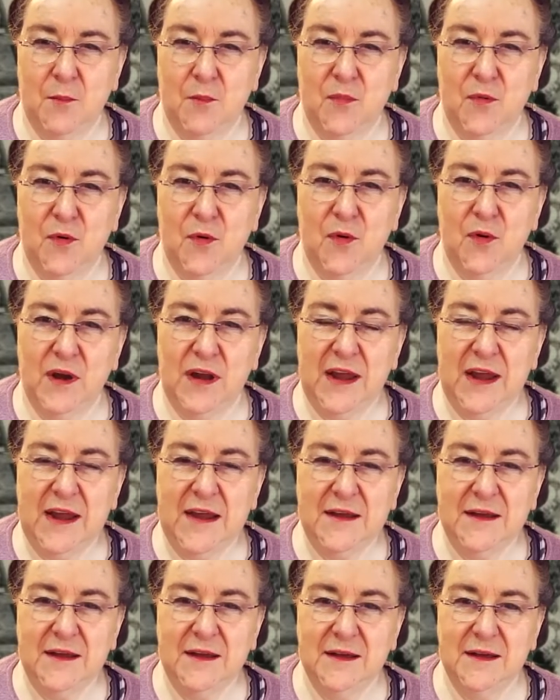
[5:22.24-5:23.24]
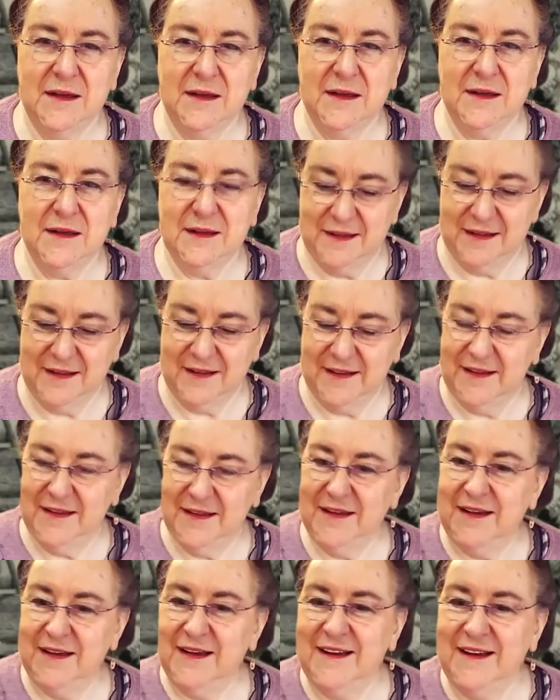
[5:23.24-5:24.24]
mourning.
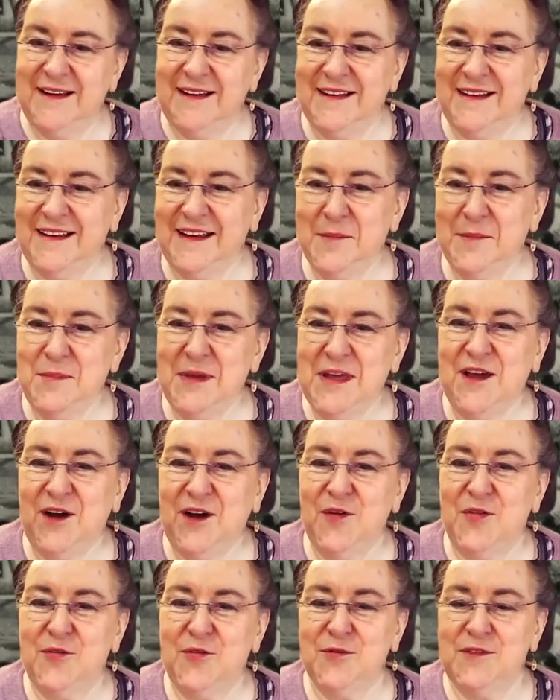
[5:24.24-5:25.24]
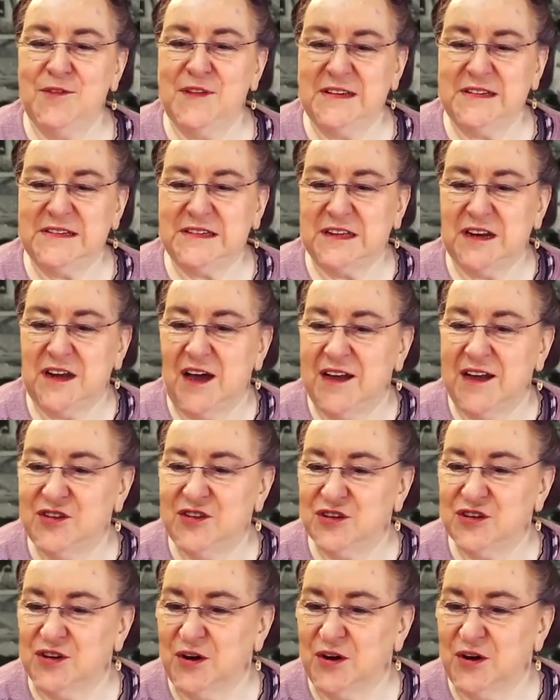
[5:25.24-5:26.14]
Let me go through this slideshow.